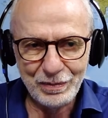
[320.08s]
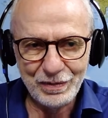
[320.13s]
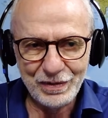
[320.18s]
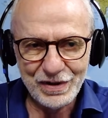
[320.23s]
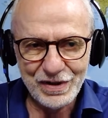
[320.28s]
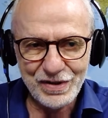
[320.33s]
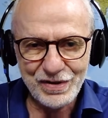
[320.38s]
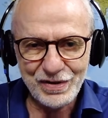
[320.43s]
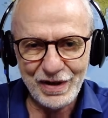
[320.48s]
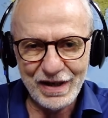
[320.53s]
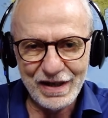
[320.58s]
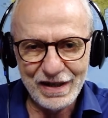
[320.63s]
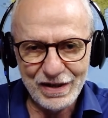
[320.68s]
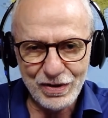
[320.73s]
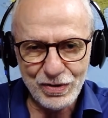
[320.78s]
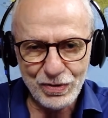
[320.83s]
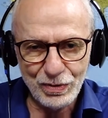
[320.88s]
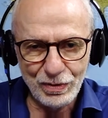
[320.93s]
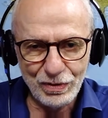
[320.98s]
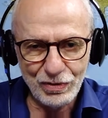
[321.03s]
Israeli
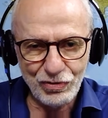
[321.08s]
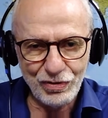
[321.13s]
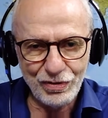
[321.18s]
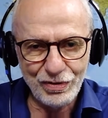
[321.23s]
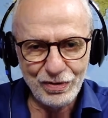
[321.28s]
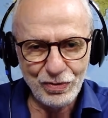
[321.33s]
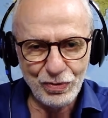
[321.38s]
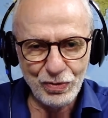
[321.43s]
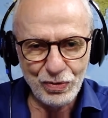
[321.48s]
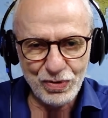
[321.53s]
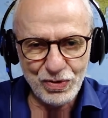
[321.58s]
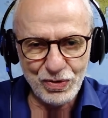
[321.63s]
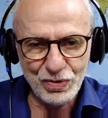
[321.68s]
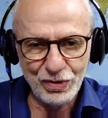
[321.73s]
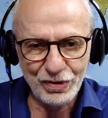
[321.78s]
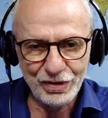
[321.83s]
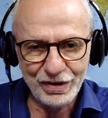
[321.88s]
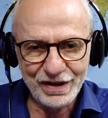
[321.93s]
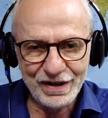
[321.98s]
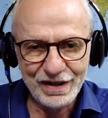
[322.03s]
soldier who's
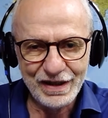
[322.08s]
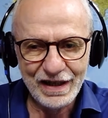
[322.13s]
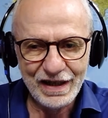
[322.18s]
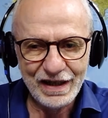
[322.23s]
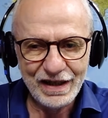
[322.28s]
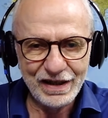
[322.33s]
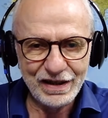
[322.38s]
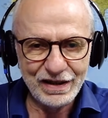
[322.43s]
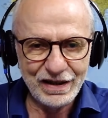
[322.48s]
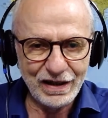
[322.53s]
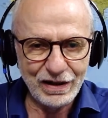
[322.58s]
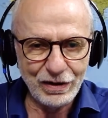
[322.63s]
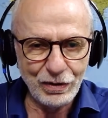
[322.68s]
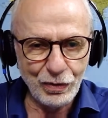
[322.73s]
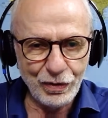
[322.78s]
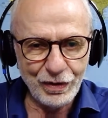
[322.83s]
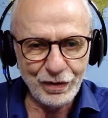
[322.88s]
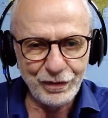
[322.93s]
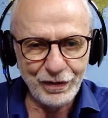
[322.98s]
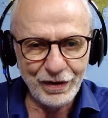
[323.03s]
going in a
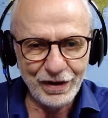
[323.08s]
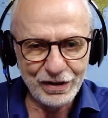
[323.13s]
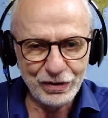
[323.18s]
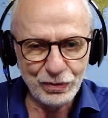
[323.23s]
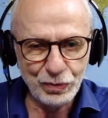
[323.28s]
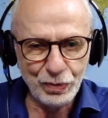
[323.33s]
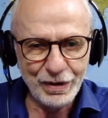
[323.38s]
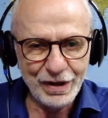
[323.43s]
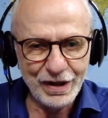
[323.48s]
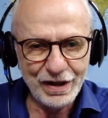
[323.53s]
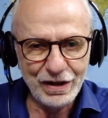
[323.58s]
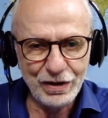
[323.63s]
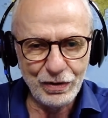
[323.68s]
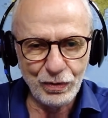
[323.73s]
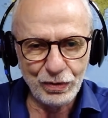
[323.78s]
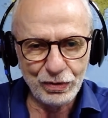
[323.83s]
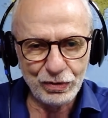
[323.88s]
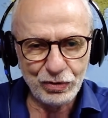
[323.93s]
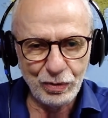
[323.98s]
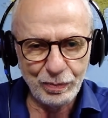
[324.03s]
glorified way
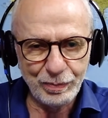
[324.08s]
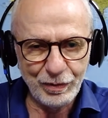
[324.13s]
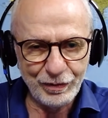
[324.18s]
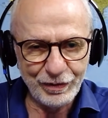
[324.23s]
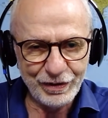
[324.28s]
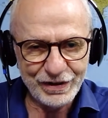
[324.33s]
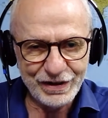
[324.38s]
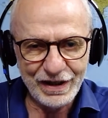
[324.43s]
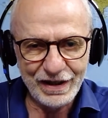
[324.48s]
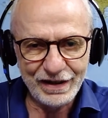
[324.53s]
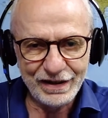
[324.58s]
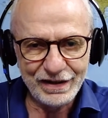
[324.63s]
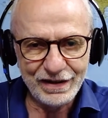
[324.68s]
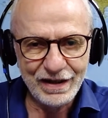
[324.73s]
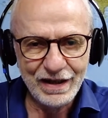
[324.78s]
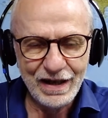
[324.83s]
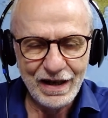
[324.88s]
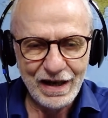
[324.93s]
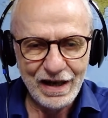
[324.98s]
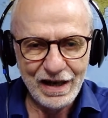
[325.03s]
on top of a tank
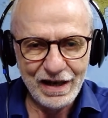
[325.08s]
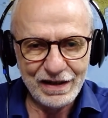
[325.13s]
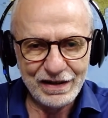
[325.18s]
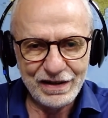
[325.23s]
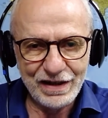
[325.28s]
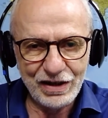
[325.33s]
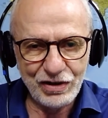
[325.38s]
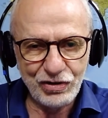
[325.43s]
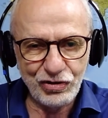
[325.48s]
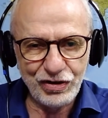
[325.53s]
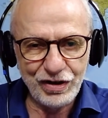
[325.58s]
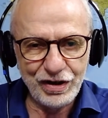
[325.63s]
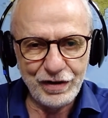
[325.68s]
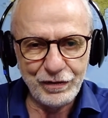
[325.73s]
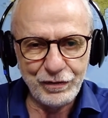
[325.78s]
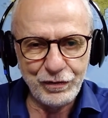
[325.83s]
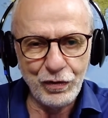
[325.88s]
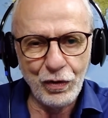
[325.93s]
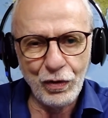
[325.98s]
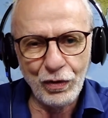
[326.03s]
and achieve
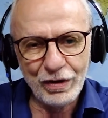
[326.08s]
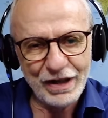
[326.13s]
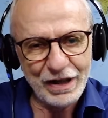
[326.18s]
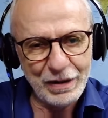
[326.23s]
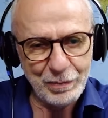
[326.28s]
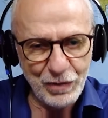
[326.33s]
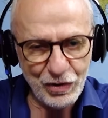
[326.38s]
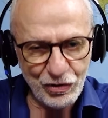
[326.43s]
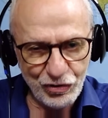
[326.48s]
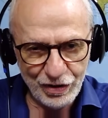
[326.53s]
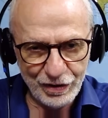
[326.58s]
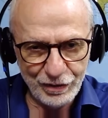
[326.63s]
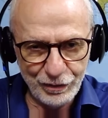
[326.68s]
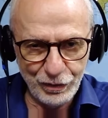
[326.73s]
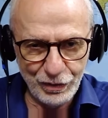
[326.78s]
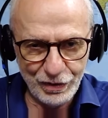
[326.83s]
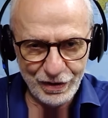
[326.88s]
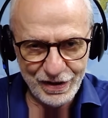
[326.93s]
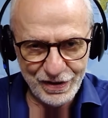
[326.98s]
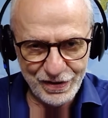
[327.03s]
holy mission
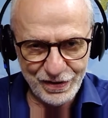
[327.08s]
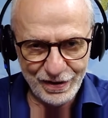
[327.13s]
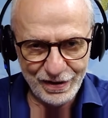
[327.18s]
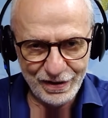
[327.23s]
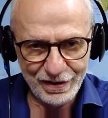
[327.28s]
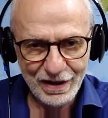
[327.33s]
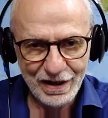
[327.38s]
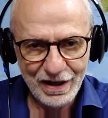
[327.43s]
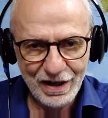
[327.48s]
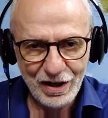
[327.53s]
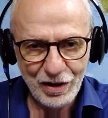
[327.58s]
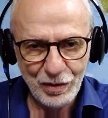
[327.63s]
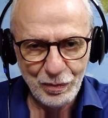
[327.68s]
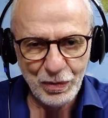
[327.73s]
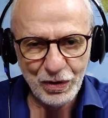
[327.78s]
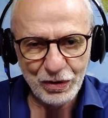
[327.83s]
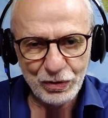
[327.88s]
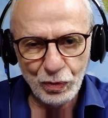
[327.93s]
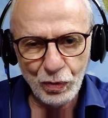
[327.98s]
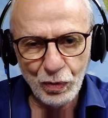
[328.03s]
for Israel.
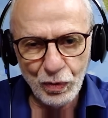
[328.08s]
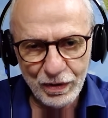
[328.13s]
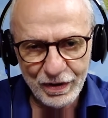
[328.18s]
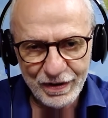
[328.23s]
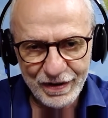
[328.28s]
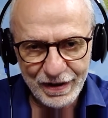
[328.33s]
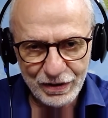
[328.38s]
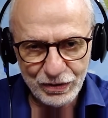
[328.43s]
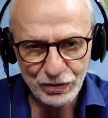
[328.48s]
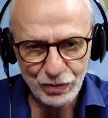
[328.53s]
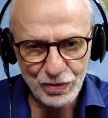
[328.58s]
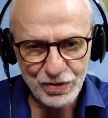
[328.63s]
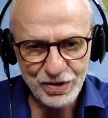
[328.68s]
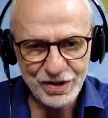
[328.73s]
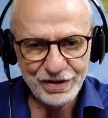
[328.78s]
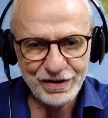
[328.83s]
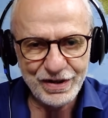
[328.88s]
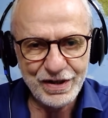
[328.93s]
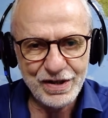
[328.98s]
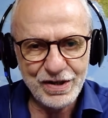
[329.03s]
But all the
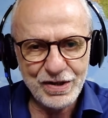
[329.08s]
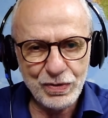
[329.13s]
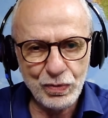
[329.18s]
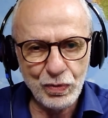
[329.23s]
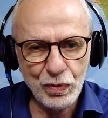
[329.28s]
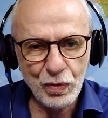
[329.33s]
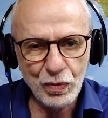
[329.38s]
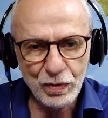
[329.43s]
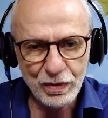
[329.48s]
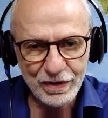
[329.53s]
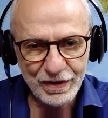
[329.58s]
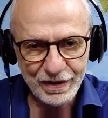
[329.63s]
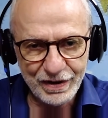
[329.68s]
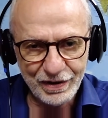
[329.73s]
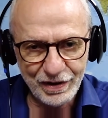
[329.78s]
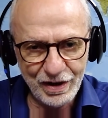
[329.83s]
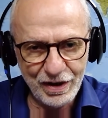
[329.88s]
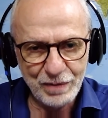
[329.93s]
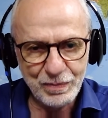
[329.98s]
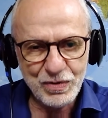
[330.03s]
atrocities, all the
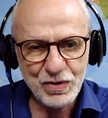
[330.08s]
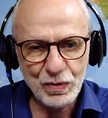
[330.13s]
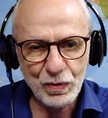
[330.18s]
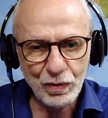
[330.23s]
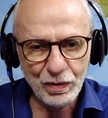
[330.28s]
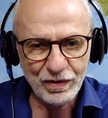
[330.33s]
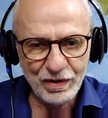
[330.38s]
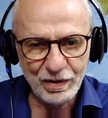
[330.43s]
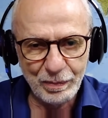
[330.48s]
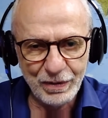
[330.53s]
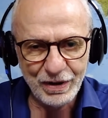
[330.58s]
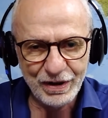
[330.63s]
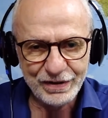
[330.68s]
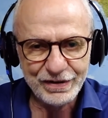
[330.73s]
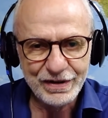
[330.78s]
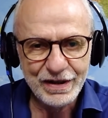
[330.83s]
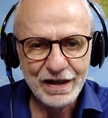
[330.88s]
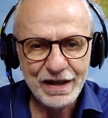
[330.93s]
crimes, all the blood